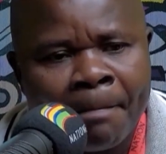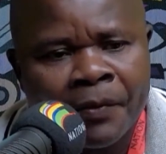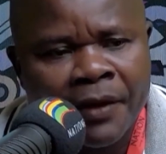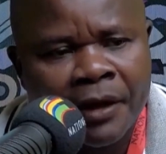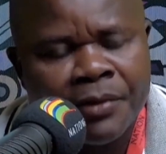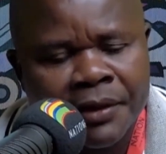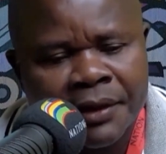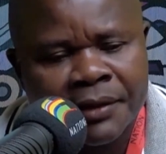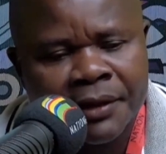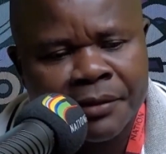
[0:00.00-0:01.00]
the cabinet
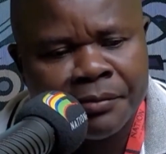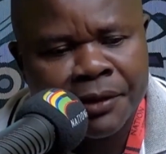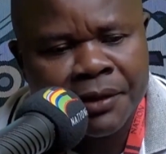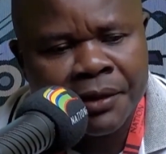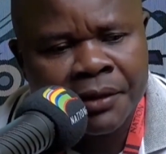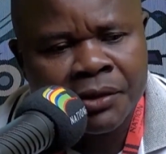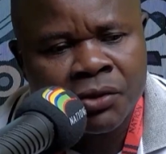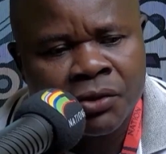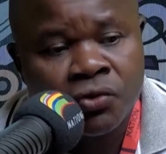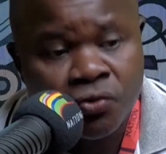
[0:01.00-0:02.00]
secretary made
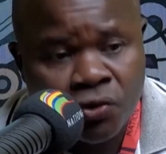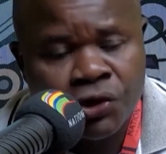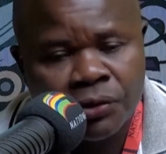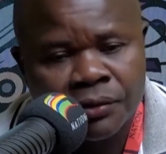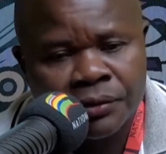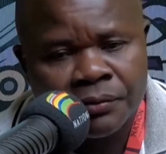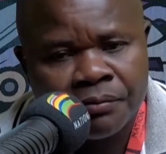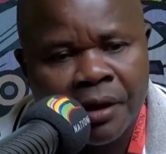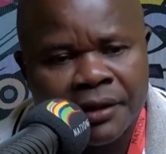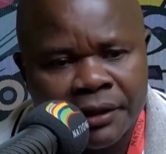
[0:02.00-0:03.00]
to cushion,
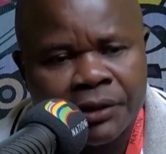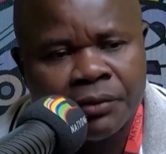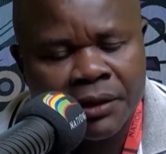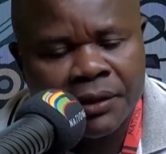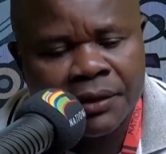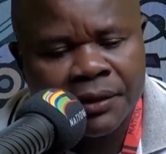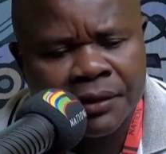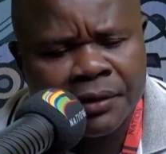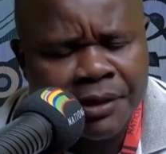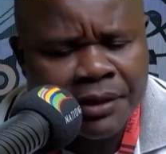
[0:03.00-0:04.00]
particularly
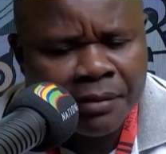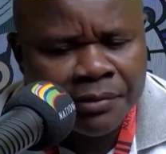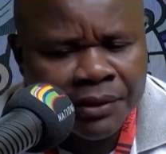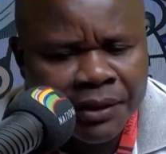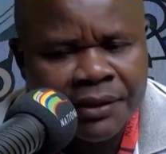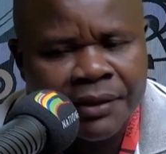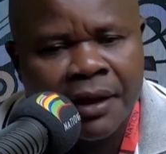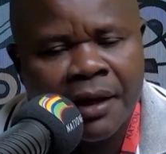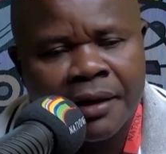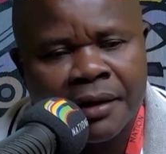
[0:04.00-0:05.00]
the medium-sized
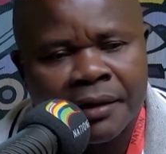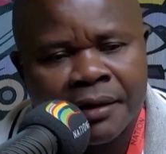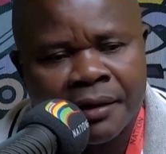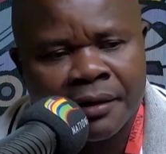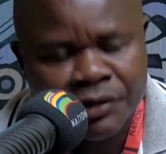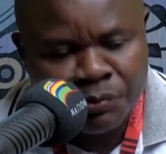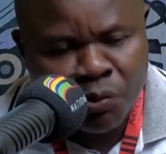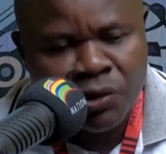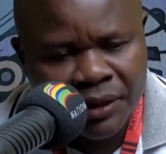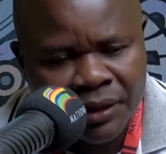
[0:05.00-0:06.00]
and the
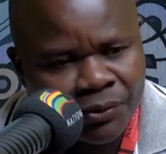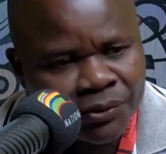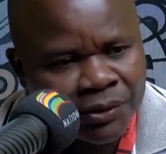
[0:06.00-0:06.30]
small Saccos.